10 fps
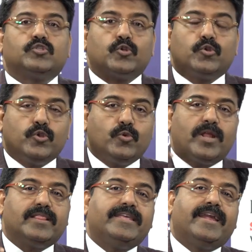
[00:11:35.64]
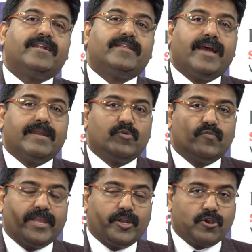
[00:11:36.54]
So do you run the entire
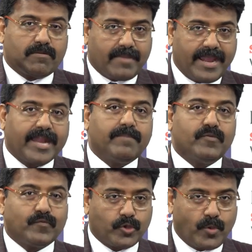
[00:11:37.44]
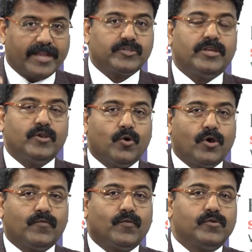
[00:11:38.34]
movie in your mind before you actually go
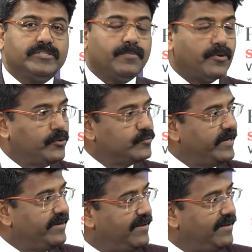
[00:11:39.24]
on floors and produce it?